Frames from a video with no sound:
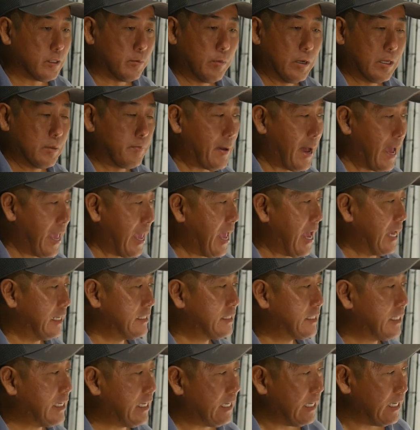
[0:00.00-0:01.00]
them with my
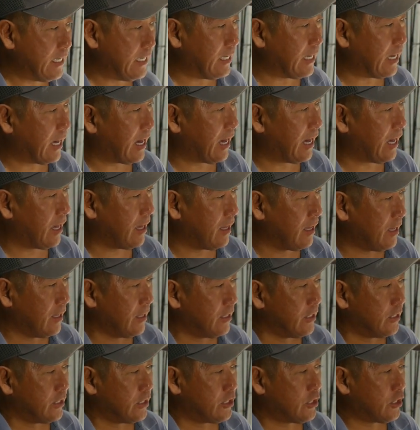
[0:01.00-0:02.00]
Esky
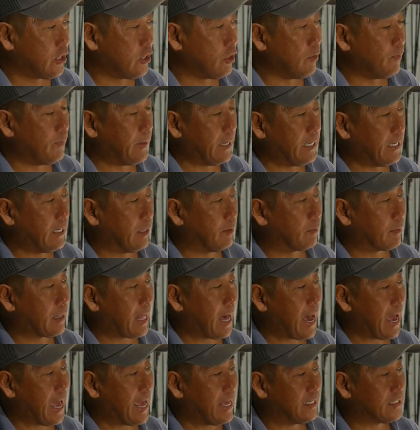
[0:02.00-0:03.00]
two medium
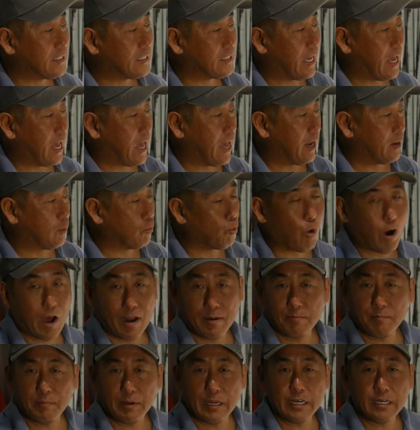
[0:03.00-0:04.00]
lights and
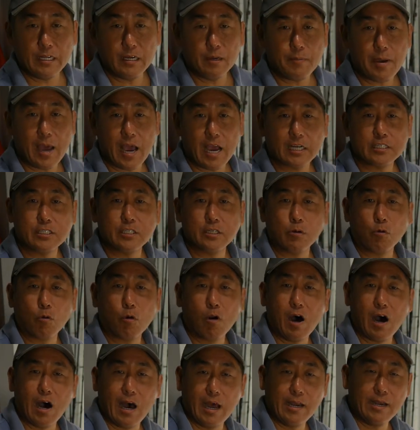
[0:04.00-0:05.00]
one medium action
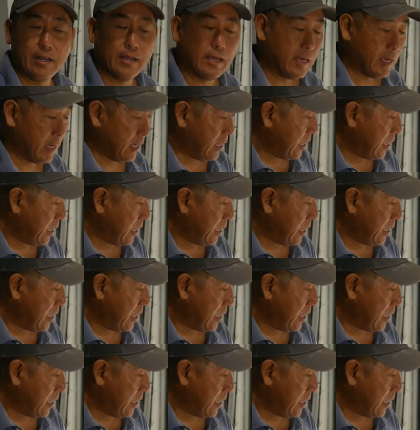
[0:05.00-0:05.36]
rod.